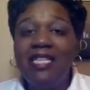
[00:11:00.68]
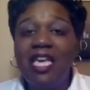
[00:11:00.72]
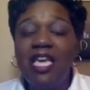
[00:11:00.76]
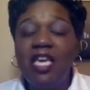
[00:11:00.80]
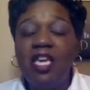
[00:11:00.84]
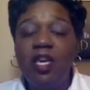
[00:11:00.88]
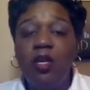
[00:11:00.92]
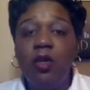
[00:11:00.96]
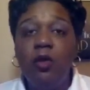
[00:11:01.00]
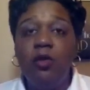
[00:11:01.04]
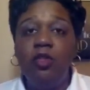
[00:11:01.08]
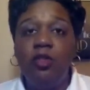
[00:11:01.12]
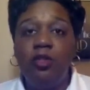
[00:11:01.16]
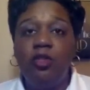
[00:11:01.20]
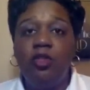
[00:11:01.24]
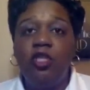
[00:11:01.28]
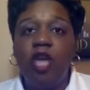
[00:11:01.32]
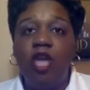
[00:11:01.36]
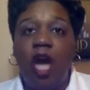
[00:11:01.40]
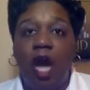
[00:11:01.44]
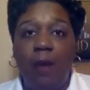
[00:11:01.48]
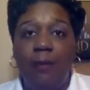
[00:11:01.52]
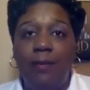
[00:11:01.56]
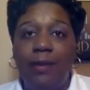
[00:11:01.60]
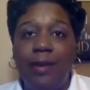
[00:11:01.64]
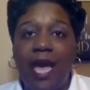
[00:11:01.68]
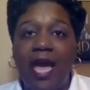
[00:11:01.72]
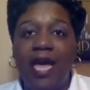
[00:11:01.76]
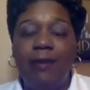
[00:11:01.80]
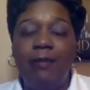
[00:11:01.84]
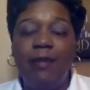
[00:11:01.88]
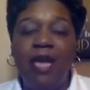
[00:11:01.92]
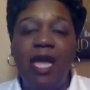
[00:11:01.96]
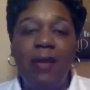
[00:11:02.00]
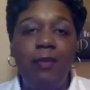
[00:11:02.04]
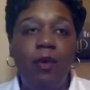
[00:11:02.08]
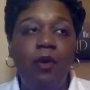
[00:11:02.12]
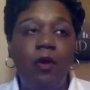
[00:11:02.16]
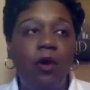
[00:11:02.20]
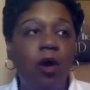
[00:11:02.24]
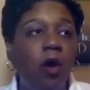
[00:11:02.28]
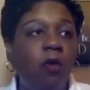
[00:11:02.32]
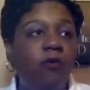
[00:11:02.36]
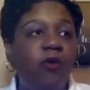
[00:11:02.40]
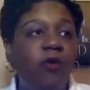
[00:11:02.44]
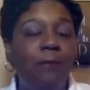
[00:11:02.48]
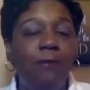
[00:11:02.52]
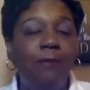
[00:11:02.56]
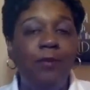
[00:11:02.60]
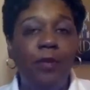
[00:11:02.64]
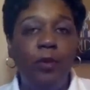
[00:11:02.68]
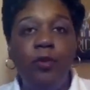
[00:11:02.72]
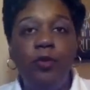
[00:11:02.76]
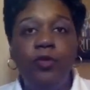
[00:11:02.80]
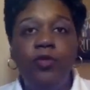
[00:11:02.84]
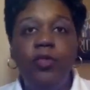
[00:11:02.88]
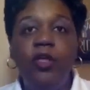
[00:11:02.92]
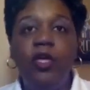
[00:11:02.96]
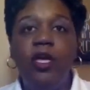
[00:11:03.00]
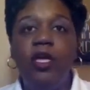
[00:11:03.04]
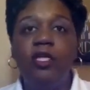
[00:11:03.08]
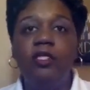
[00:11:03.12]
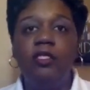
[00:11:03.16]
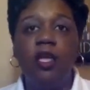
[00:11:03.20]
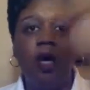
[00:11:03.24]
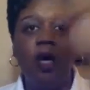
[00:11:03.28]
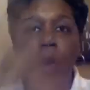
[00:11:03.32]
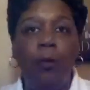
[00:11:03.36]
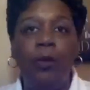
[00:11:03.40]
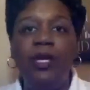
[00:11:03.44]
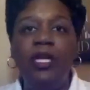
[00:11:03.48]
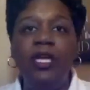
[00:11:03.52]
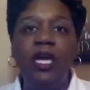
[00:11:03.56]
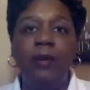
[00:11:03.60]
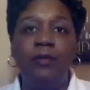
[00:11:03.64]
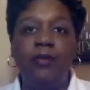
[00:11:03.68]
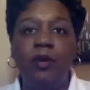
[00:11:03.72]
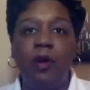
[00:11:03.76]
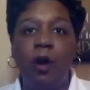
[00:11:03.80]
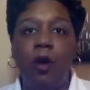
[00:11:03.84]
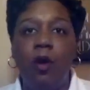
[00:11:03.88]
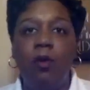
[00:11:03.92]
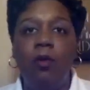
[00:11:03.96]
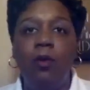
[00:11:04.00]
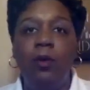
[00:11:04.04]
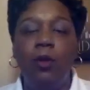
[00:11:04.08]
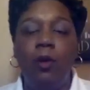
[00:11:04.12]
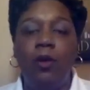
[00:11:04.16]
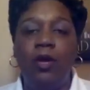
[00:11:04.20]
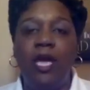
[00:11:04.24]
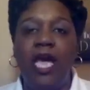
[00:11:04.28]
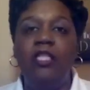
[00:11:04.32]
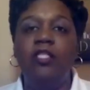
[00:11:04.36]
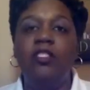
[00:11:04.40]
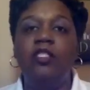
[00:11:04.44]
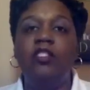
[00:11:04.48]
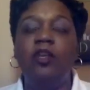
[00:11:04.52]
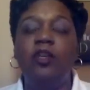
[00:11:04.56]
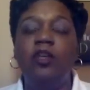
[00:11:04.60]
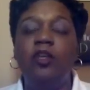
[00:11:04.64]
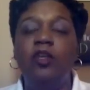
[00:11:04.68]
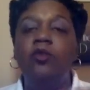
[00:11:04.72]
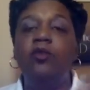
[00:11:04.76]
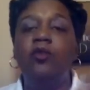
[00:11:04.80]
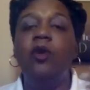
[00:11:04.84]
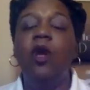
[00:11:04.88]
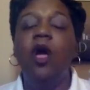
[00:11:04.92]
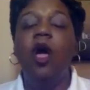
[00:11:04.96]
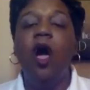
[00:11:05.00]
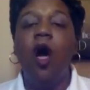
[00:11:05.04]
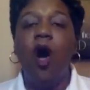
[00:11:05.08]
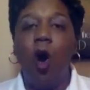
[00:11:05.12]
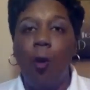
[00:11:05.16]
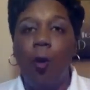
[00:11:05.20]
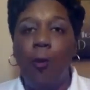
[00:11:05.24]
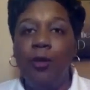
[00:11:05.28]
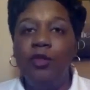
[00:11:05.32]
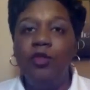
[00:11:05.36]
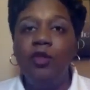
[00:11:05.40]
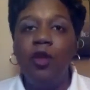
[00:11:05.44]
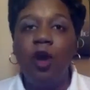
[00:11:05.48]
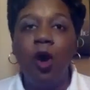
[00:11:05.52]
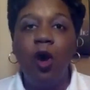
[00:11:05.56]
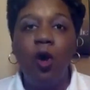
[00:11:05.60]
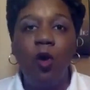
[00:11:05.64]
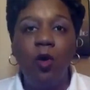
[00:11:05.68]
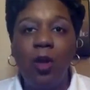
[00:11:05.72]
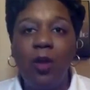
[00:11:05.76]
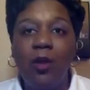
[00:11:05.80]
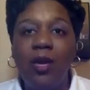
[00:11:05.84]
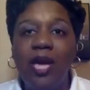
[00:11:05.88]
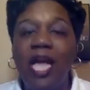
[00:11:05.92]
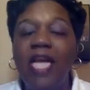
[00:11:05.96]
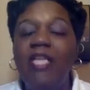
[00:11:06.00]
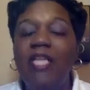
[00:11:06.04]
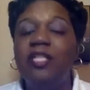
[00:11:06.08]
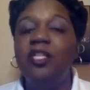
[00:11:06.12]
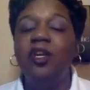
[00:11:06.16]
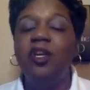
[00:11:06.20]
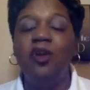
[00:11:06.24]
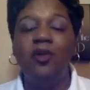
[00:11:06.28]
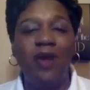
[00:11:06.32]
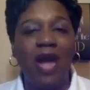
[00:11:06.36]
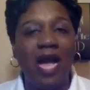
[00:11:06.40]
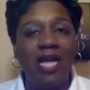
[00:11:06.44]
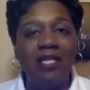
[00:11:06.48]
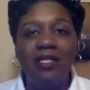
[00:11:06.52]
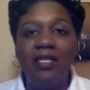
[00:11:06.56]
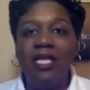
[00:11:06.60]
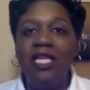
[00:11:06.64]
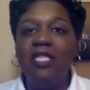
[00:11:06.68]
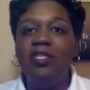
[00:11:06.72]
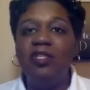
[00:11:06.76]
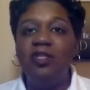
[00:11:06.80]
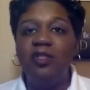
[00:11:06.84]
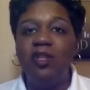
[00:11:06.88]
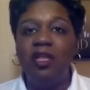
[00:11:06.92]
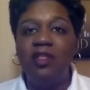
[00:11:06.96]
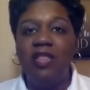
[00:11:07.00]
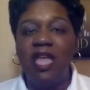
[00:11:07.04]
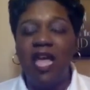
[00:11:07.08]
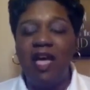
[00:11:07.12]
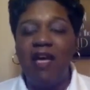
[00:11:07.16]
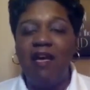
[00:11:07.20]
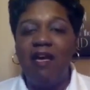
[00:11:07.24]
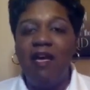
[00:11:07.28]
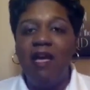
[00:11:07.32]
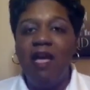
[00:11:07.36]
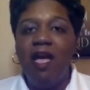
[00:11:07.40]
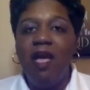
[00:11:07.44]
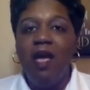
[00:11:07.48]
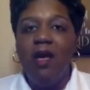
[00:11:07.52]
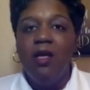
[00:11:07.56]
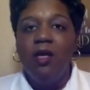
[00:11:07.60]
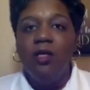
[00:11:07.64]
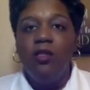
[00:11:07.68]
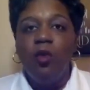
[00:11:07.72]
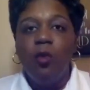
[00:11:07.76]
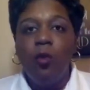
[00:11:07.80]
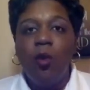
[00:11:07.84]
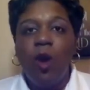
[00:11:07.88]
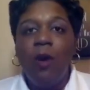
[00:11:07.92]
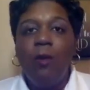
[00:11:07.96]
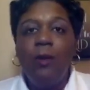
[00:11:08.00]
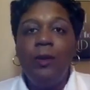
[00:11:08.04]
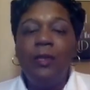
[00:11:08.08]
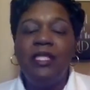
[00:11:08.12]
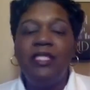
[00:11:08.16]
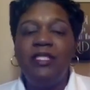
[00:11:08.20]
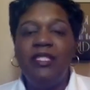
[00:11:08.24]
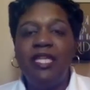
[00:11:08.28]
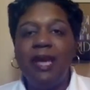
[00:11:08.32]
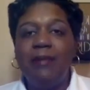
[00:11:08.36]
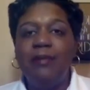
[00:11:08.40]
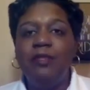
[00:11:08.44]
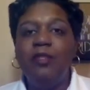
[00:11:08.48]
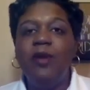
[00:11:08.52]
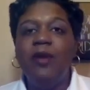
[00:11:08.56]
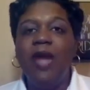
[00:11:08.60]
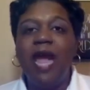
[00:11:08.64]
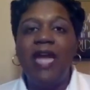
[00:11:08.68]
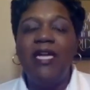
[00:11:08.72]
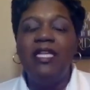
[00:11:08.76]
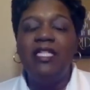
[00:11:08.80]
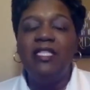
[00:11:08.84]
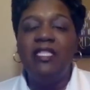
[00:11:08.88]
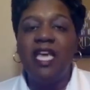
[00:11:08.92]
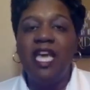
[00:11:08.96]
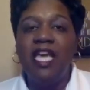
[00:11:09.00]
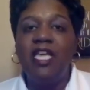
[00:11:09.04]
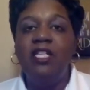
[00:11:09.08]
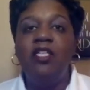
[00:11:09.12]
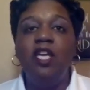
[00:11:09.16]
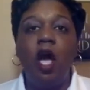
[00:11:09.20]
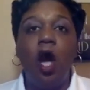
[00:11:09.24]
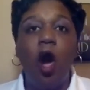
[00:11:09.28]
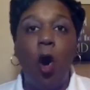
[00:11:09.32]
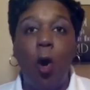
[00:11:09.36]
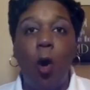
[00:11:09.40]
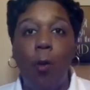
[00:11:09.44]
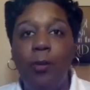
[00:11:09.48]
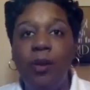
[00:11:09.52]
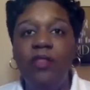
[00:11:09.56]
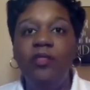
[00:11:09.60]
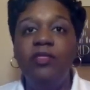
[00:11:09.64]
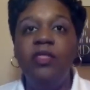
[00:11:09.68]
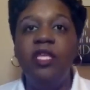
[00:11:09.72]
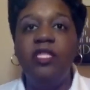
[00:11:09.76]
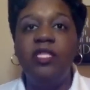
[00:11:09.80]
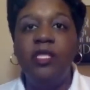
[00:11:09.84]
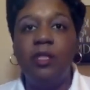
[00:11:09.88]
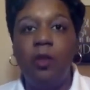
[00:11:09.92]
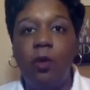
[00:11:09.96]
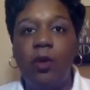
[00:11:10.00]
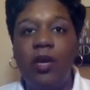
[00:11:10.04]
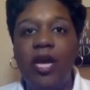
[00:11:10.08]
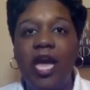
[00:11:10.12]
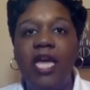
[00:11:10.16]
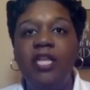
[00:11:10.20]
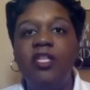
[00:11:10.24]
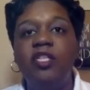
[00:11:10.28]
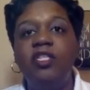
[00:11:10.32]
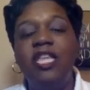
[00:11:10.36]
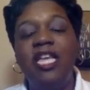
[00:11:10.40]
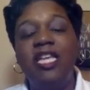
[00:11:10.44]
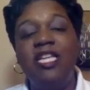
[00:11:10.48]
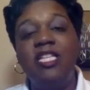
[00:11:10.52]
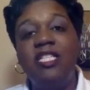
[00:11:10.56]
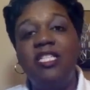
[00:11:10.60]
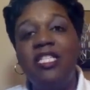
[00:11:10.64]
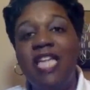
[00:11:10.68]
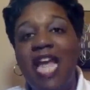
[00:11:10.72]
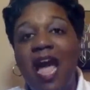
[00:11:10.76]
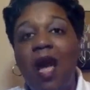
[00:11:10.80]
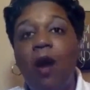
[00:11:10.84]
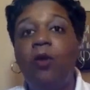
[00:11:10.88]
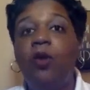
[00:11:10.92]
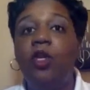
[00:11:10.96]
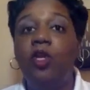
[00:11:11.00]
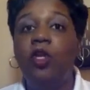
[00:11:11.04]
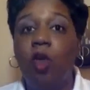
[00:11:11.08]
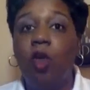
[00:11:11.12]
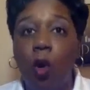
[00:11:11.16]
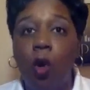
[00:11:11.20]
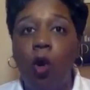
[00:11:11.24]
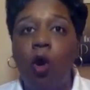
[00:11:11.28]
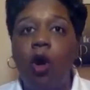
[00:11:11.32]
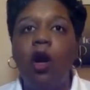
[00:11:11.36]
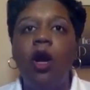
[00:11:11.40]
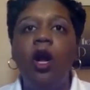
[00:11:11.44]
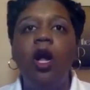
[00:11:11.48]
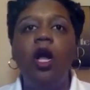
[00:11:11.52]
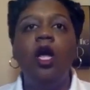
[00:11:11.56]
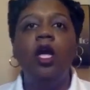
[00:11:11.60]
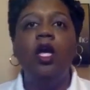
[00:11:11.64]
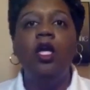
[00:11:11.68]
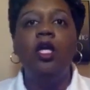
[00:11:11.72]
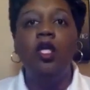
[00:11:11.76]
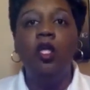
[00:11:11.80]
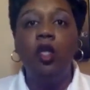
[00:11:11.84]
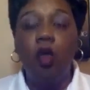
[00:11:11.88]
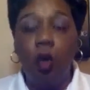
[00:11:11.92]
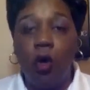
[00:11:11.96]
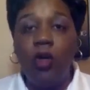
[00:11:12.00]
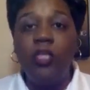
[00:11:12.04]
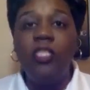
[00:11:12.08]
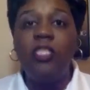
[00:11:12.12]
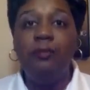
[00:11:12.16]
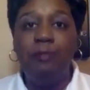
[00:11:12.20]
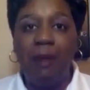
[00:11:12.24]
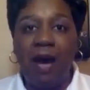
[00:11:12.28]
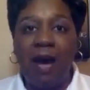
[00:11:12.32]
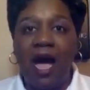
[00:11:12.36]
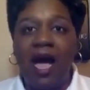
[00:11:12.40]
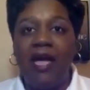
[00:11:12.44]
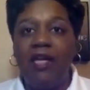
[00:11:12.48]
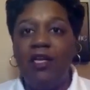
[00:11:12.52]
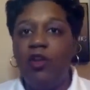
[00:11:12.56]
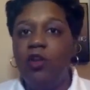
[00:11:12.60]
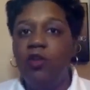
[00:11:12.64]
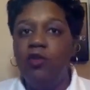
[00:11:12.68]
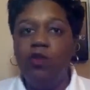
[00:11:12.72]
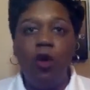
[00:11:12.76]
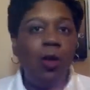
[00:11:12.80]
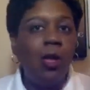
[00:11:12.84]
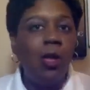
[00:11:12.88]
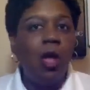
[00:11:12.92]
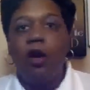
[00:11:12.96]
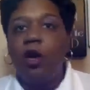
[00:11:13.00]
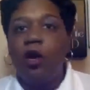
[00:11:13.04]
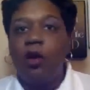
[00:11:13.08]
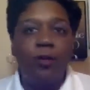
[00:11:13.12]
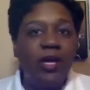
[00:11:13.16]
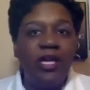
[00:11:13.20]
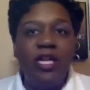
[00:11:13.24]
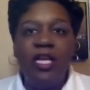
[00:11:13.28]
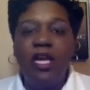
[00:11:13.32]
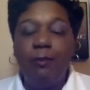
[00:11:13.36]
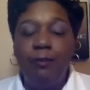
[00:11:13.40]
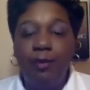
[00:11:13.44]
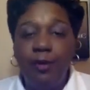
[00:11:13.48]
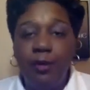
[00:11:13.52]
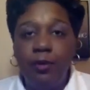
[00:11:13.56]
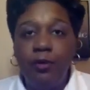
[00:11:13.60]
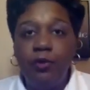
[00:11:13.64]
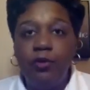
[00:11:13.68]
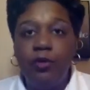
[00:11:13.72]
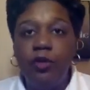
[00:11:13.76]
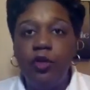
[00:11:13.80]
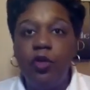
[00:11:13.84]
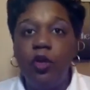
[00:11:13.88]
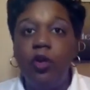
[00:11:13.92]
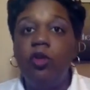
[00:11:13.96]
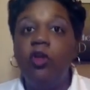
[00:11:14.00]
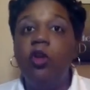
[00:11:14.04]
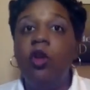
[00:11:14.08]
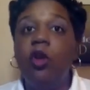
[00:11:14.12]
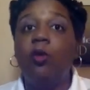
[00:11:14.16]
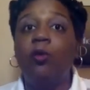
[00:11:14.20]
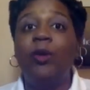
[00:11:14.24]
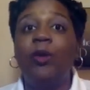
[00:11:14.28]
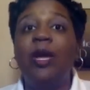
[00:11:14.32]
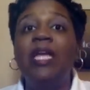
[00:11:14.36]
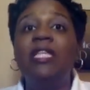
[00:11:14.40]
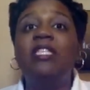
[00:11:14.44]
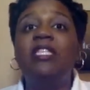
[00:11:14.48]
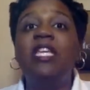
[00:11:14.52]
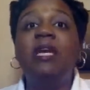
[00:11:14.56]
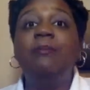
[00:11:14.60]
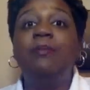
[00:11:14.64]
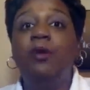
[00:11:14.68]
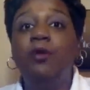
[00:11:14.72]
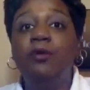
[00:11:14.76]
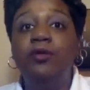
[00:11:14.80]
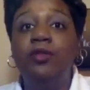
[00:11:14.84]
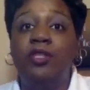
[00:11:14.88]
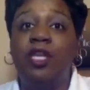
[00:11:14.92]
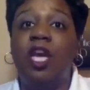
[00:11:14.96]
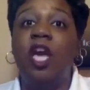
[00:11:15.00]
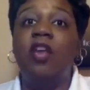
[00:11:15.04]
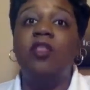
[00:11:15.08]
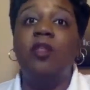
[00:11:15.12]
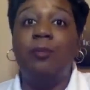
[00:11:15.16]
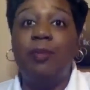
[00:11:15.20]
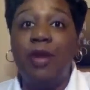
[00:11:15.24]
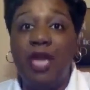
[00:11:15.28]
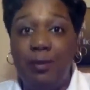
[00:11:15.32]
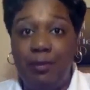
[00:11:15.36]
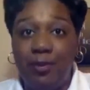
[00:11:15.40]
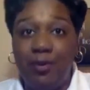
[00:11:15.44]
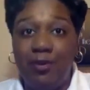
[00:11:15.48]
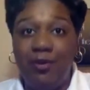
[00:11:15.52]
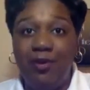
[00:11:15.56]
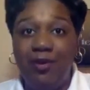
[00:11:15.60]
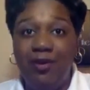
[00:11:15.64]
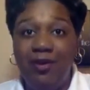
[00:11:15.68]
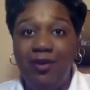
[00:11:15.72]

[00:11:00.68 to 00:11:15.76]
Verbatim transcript: is a huge jump. Like people go from booth to opening up their own location. So you opened your own location. Congratulations on that. So what Thank were the steps you had to take to open this location that is now your your spot? You're no longer renting a booth. You're, you're renting booths to other people